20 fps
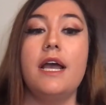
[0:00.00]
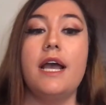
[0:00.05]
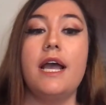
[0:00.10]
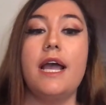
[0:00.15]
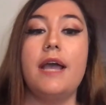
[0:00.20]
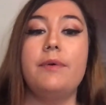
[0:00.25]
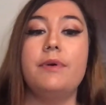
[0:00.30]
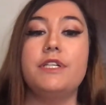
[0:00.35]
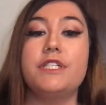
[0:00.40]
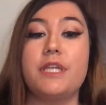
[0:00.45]

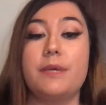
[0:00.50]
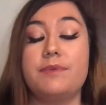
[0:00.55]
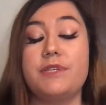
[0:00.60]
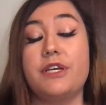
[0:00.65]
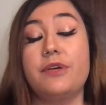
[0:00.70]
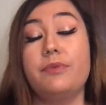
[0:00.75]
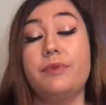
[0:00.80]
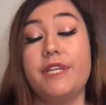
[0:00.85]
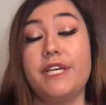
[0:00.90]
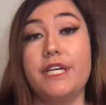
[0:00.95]
which
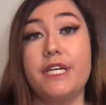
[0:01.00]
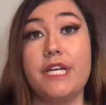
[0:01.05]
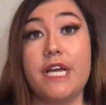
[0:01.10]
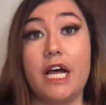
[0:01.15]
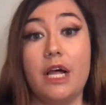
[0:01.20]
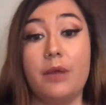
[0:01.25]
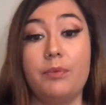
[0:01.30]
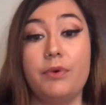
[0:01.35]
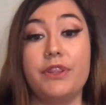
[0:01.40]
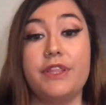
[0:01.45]
subsequently could
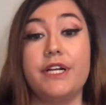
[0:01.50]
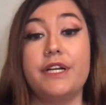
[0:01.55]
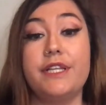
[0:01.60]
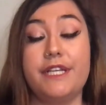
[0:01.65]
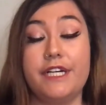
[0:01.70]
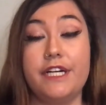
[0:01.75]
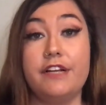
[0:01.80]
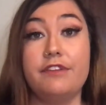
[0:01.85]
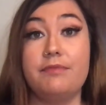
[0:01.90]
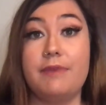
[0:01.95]
help with their
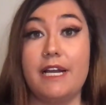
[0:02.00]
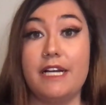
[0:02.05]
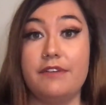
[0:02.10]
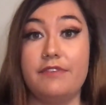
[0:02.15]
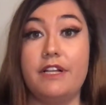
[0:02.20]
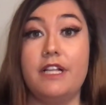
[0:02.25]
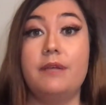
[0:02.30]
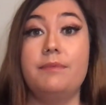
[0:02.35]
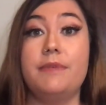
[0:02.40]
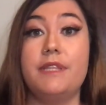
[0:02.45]
theory of mind
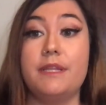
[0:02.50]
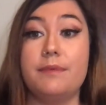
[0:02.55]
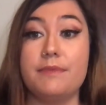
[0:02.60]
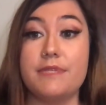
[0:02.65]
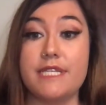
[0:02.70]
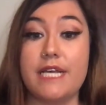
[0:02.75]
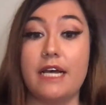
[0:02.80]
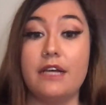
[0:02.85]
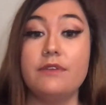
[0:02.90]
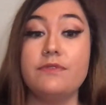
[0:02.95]
development
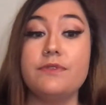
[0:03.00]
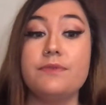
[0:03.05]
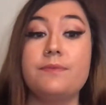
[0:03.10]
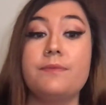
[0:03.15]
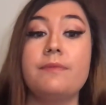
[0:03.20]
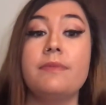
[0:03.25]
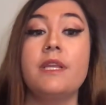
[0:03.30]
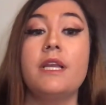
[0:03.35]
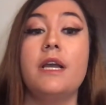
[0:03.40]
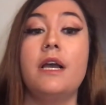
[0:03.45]
themselves.
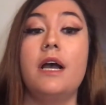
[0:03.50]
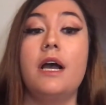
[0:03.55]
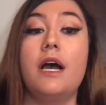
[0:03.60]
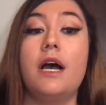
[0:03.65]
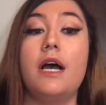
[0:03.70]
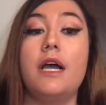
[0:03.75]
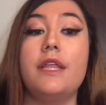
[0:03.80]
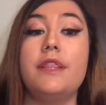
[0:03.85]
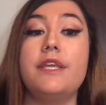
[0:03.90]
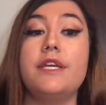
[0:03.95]

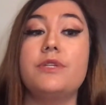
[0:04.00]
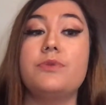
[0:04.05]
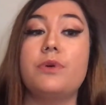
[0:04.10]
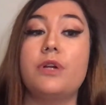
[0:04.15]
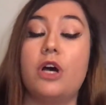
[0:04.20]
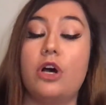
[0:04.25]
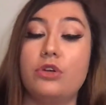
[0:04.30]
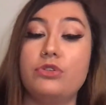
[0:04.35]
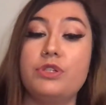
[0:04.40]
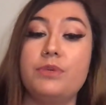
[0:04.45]
This would
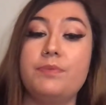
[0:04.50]
also